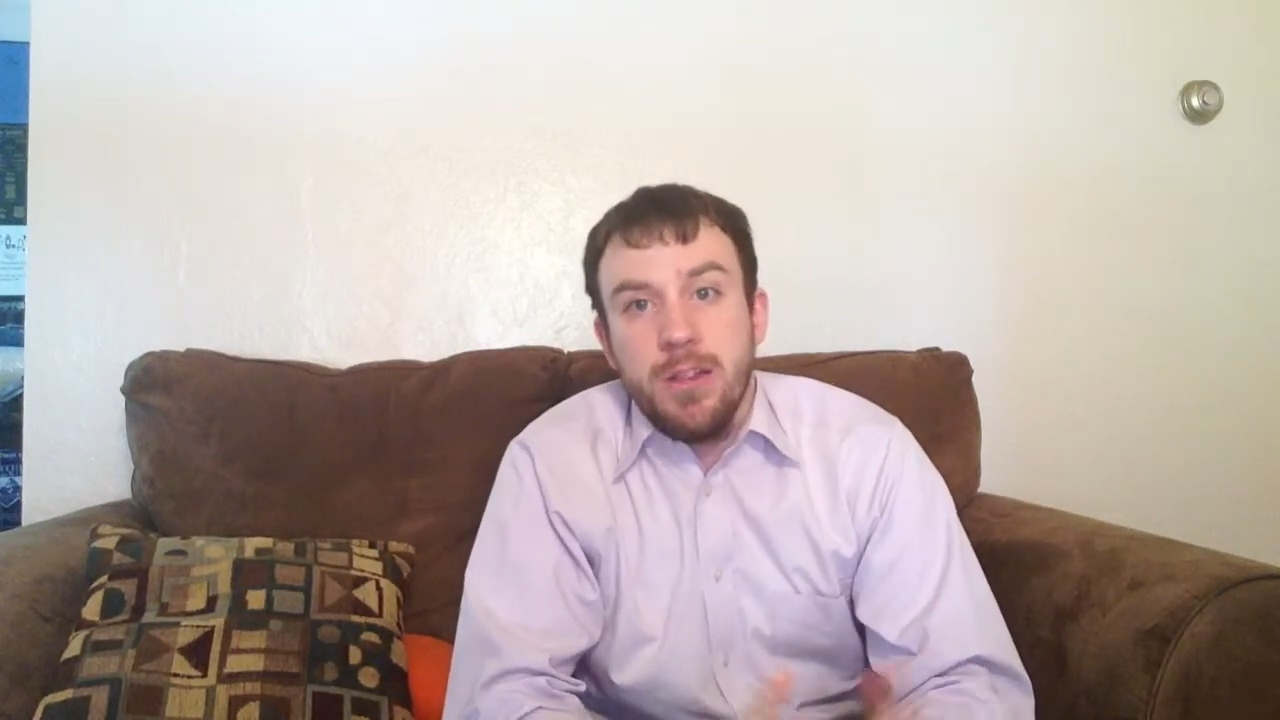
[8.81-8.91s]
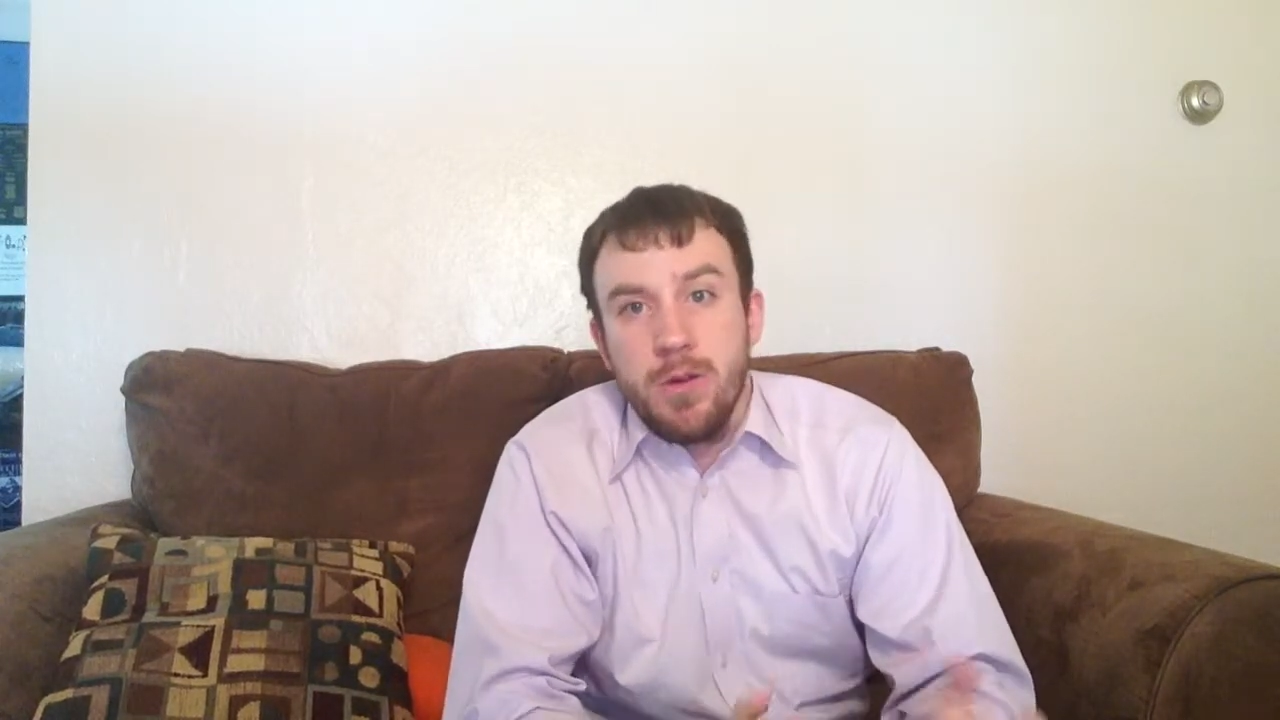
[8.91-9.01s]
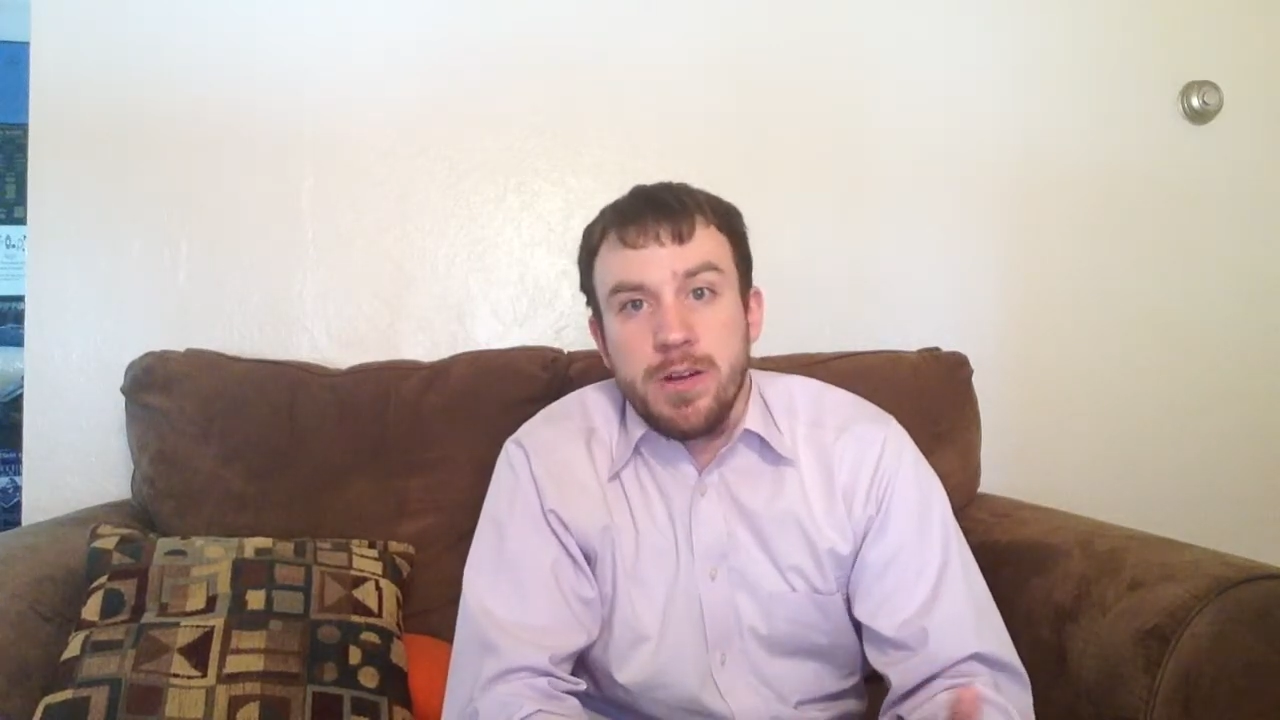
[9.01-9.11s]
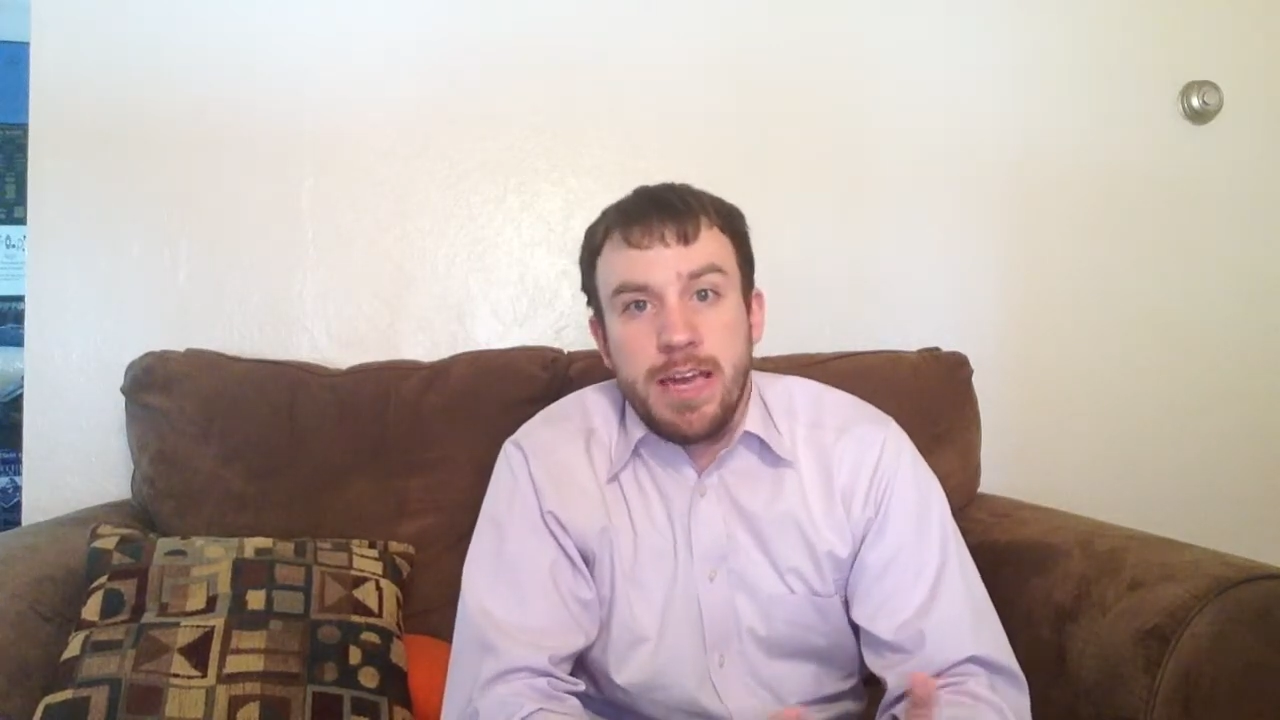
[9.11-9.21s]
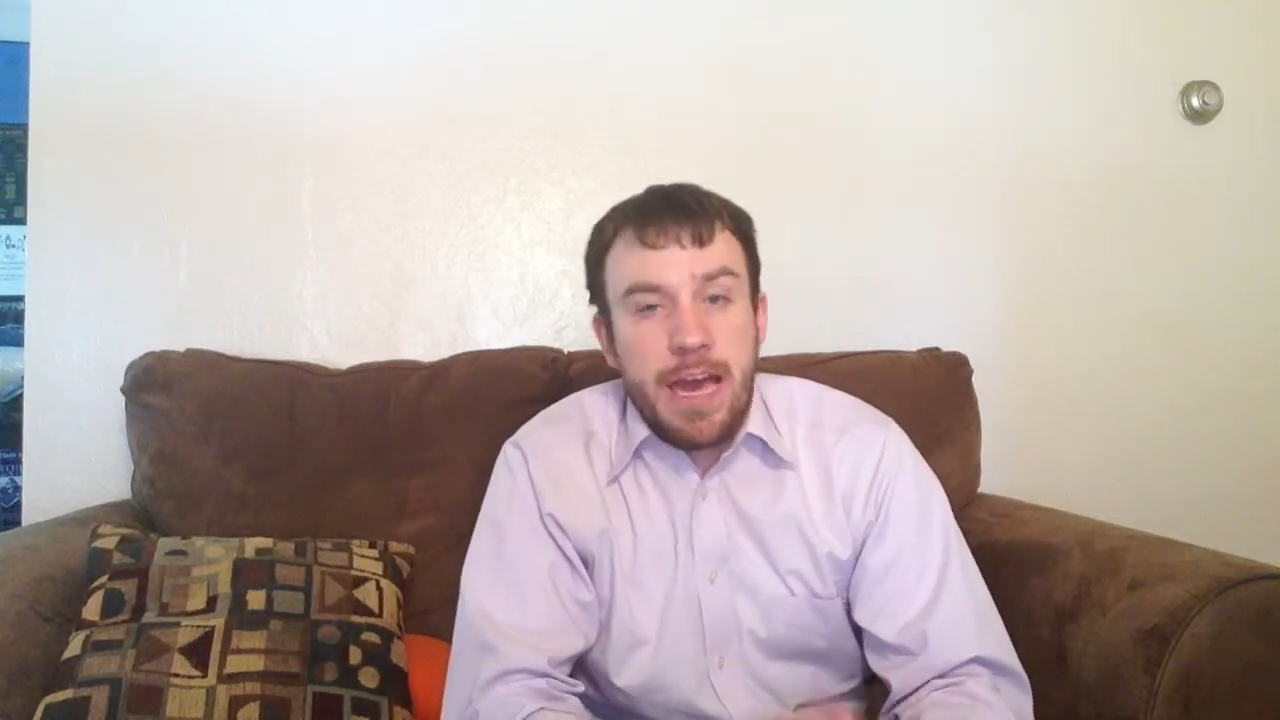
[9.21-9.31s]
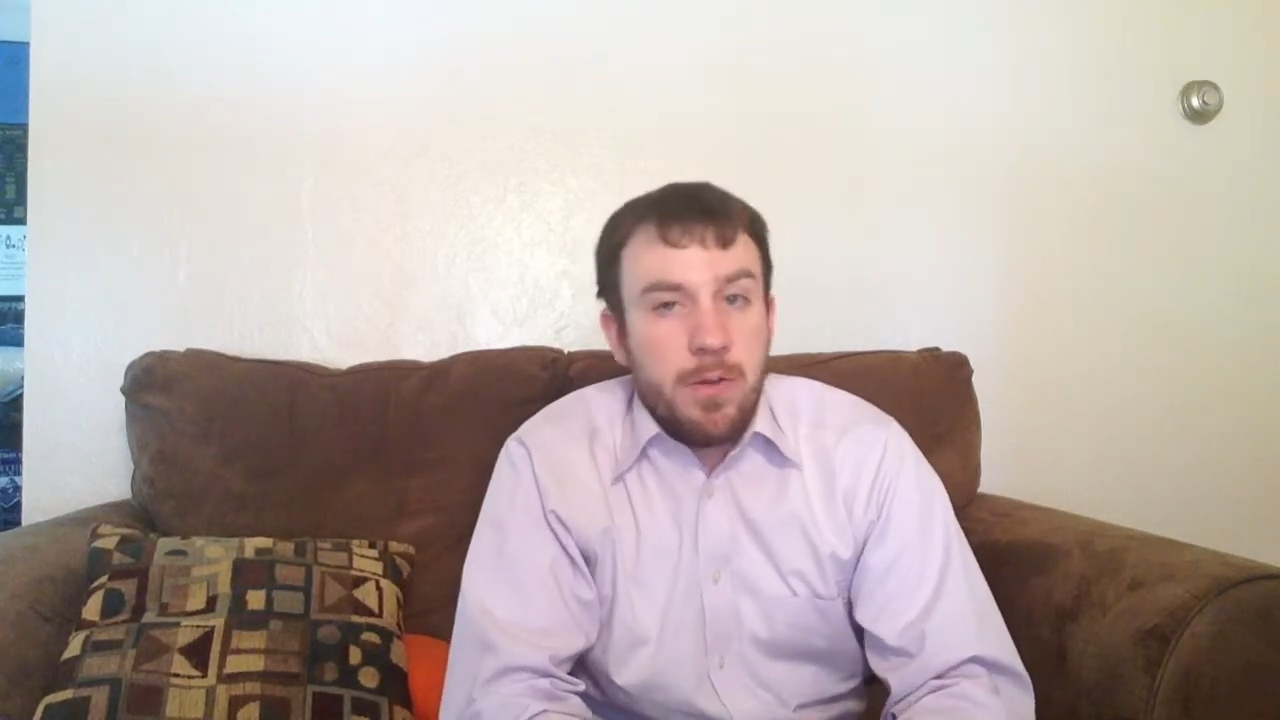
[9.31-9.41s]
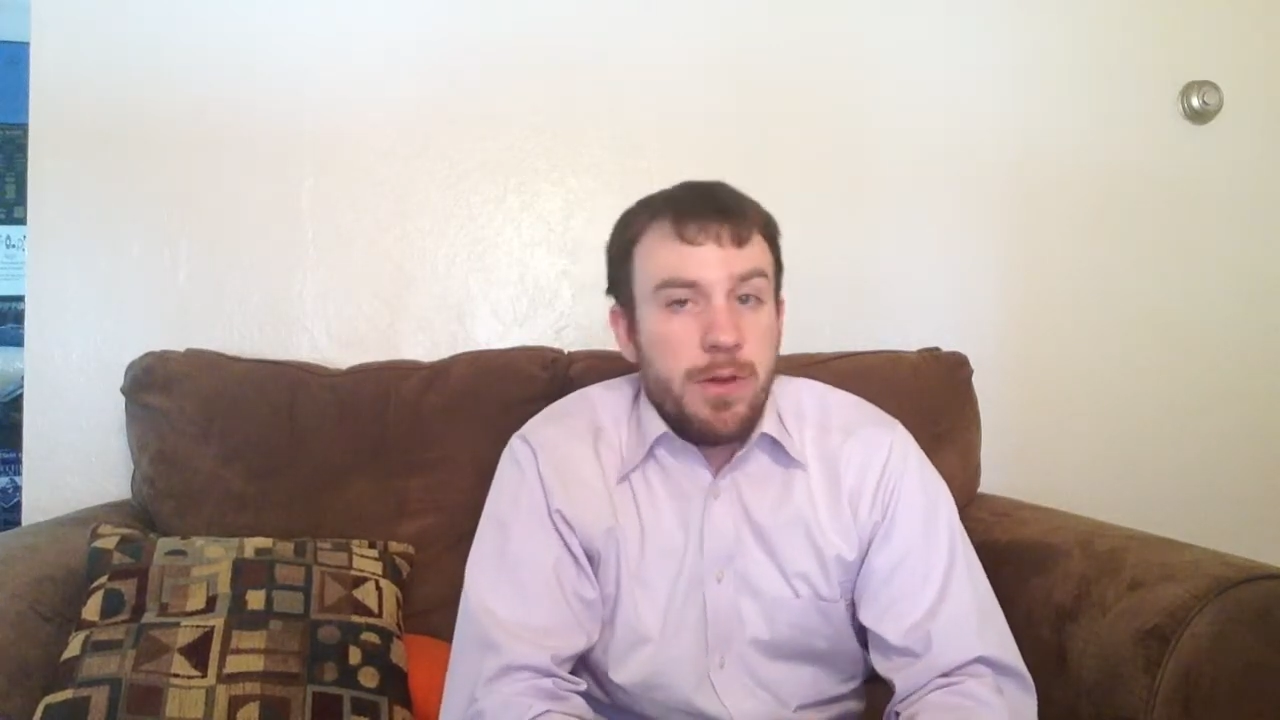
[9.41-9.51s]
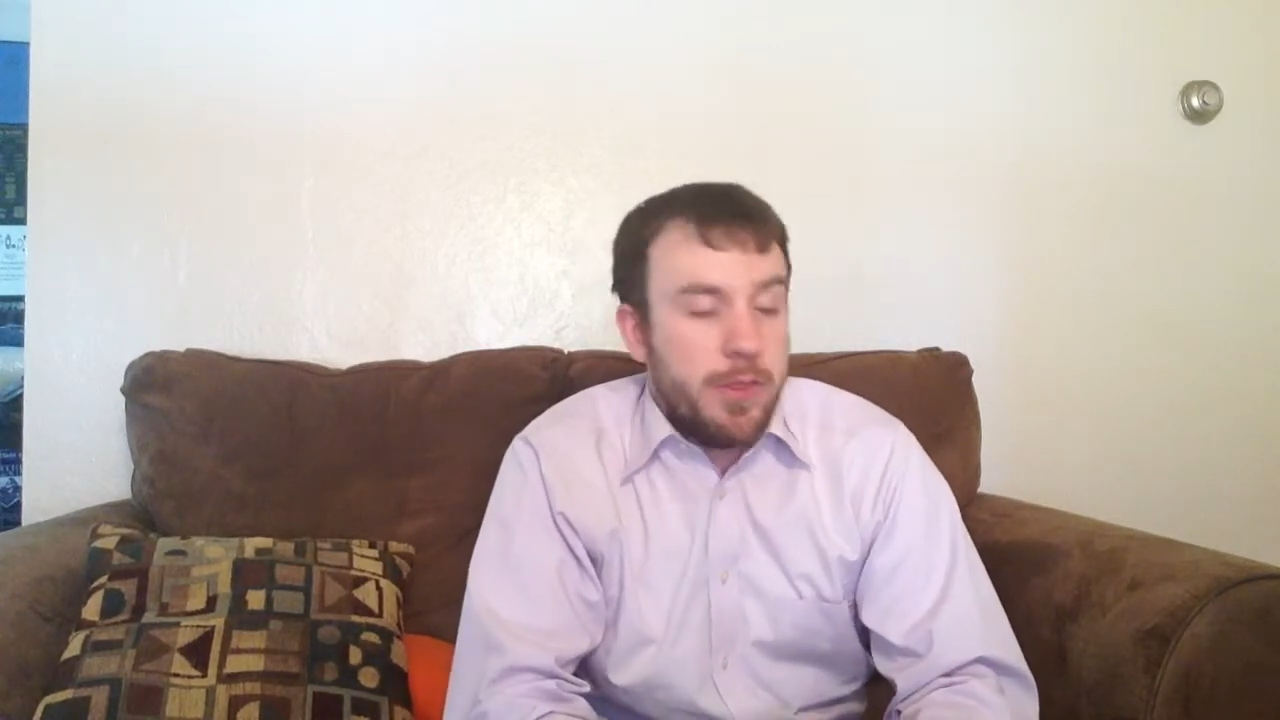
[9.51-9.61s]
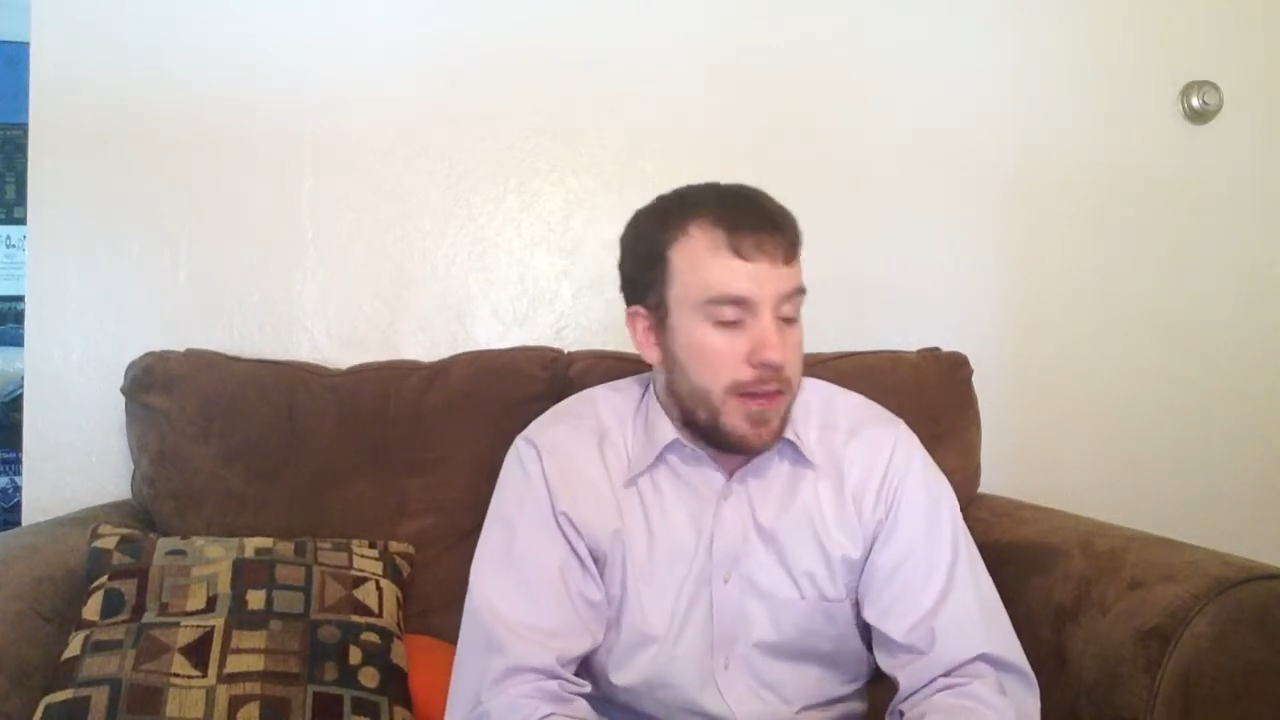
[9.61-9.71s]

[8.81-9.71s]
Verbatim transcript: Lordcat with